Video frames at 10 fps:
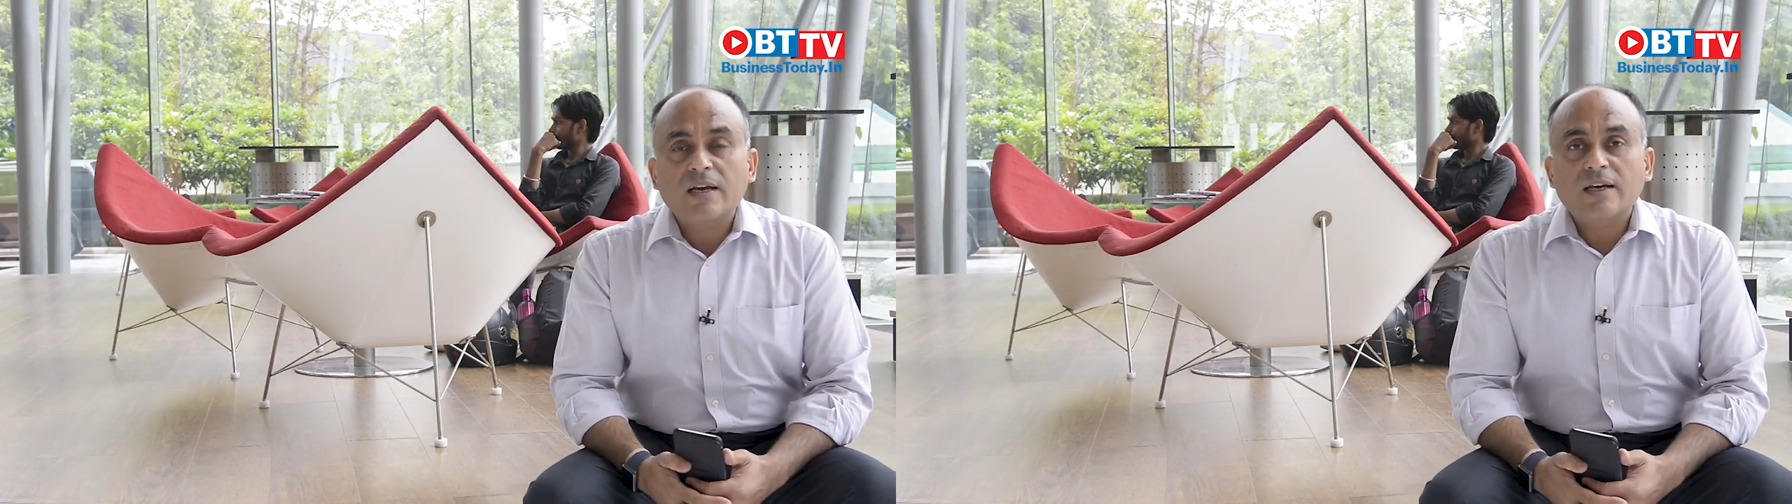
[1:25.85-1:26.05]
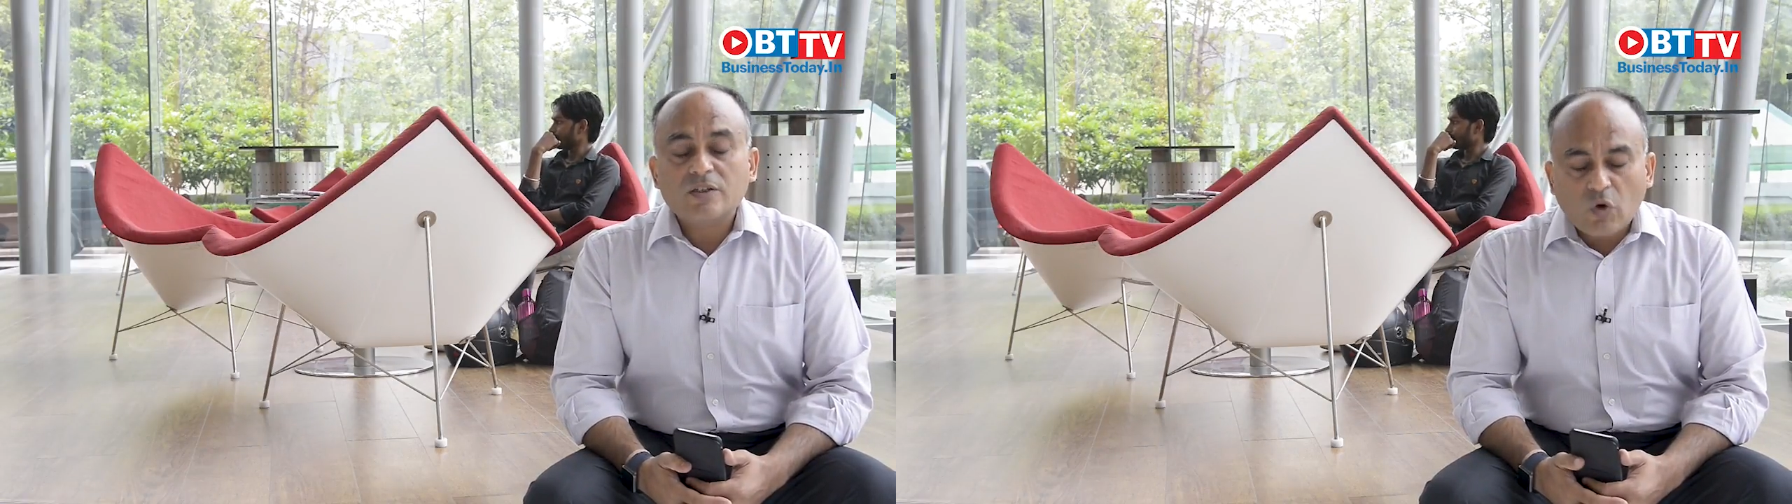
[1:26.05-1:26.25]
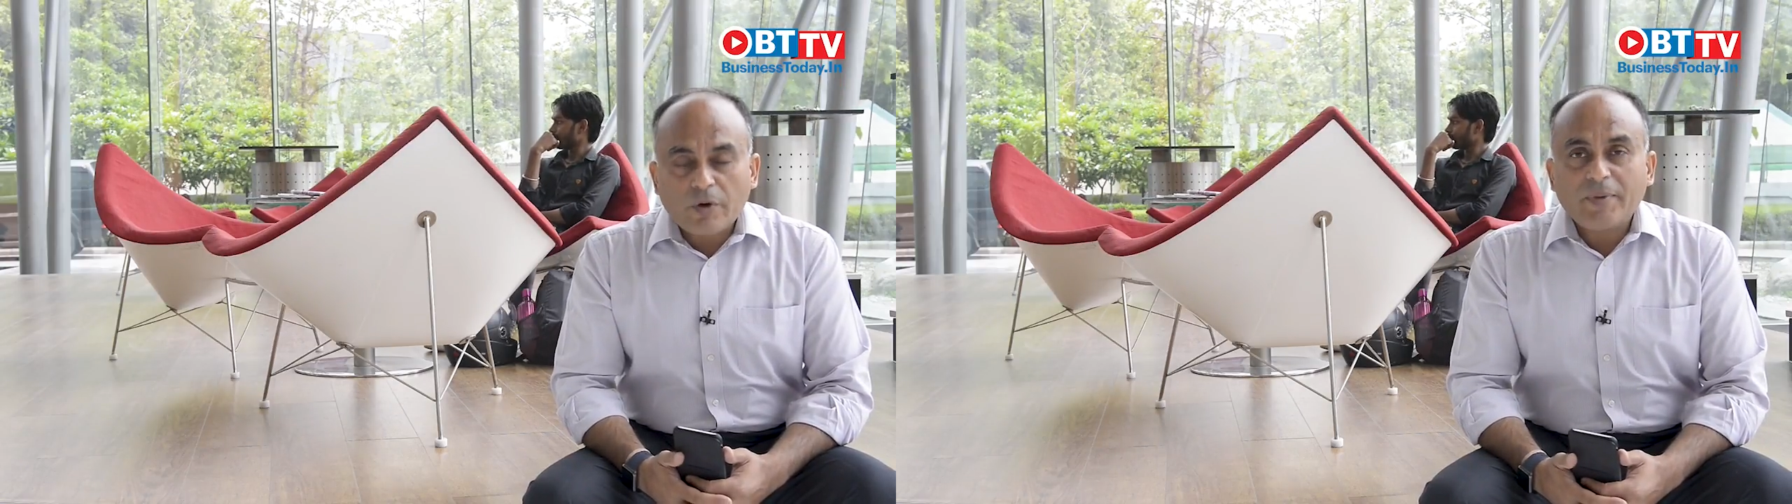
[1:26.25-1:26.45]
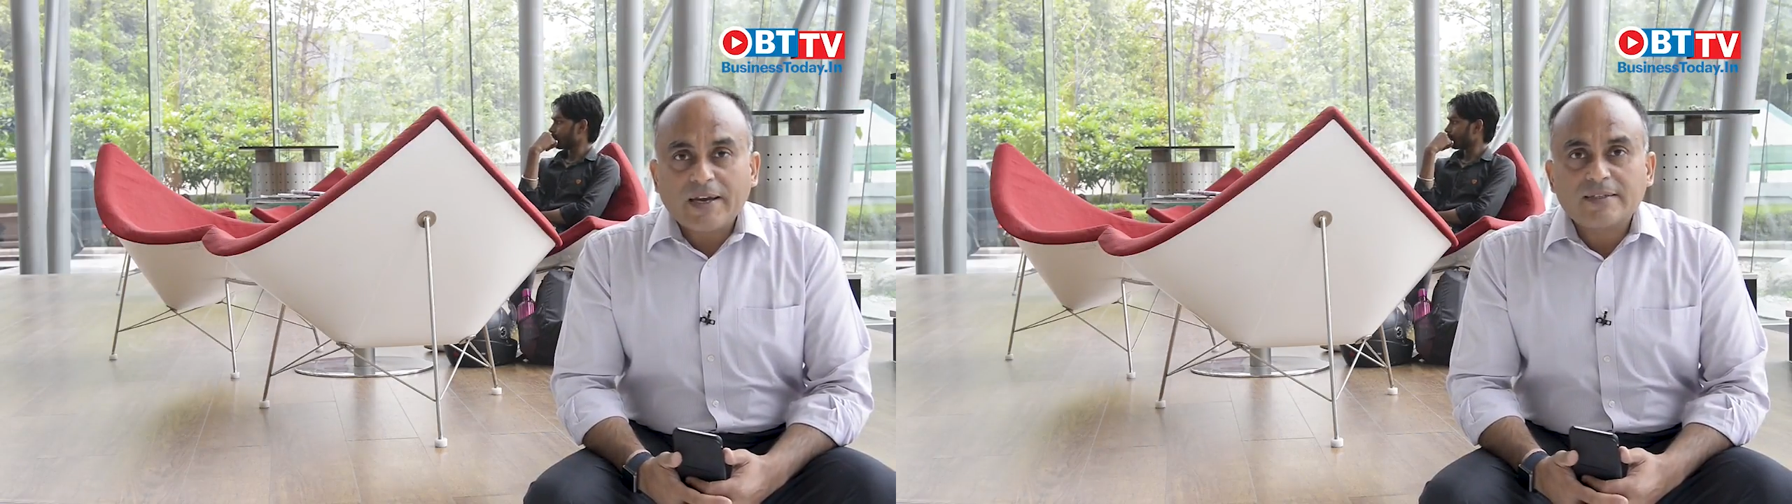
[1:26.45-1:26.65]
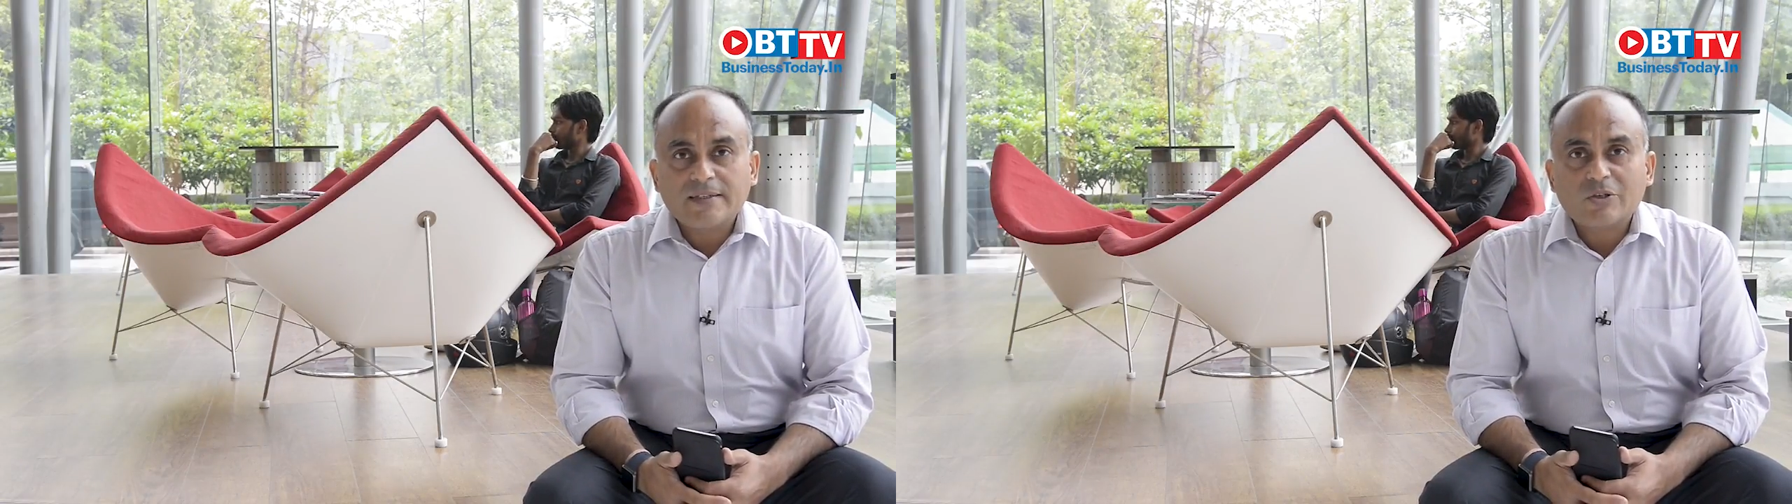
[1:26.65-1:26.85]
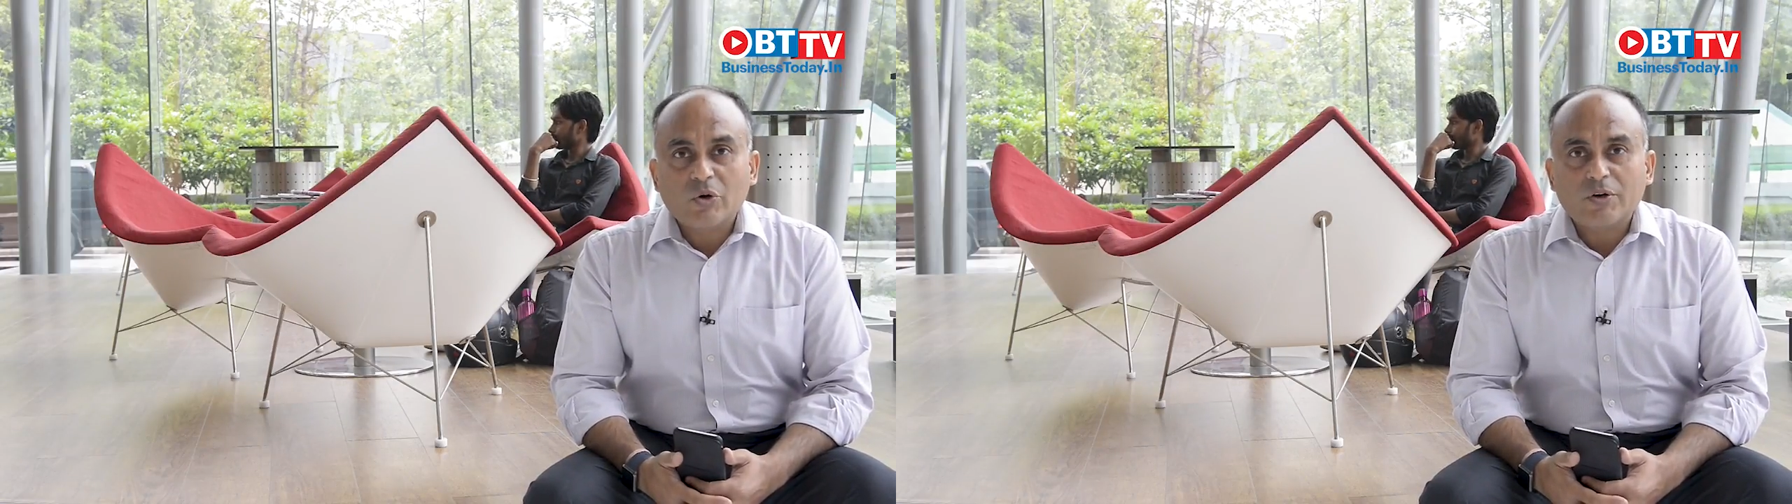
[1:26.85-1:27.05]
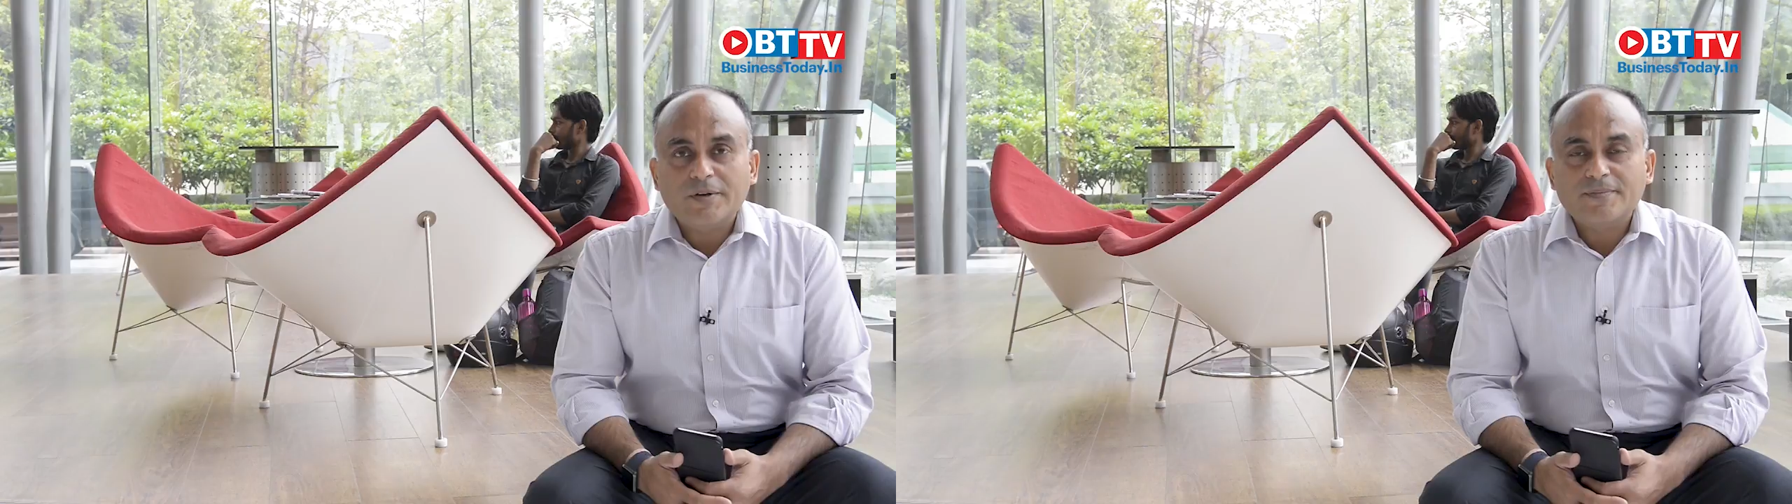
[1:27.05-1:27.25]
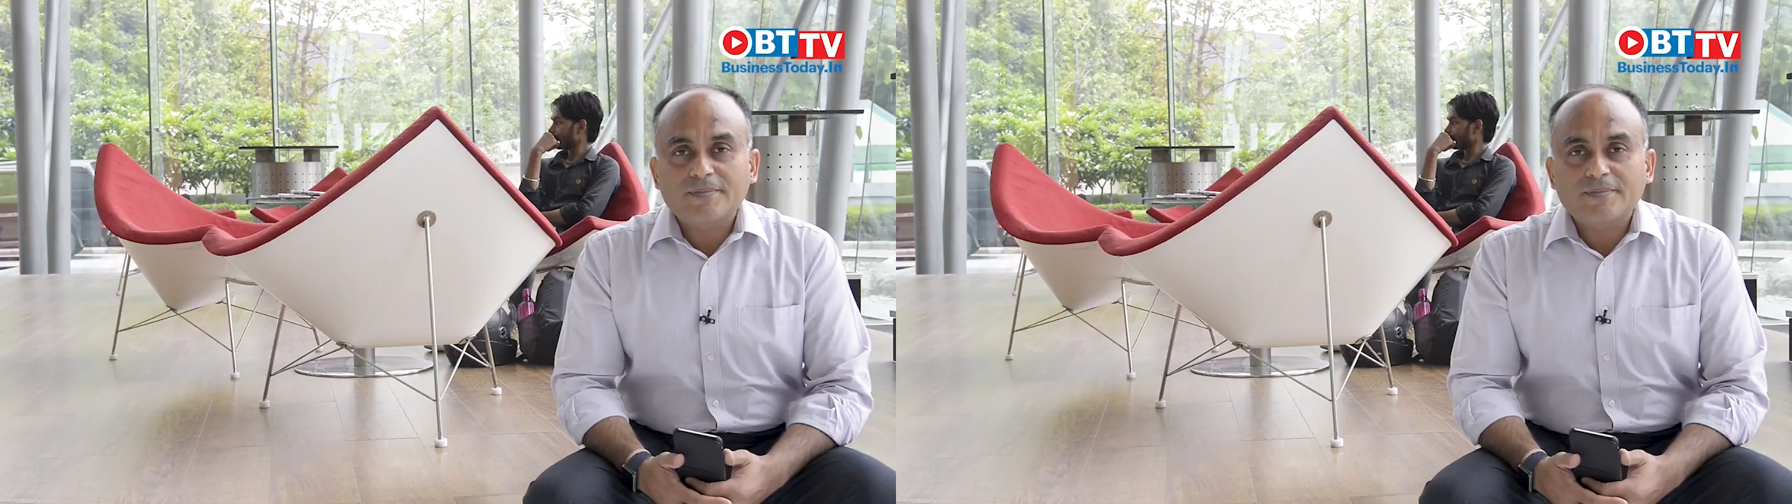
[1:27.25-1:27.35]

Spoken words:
is what makes this good.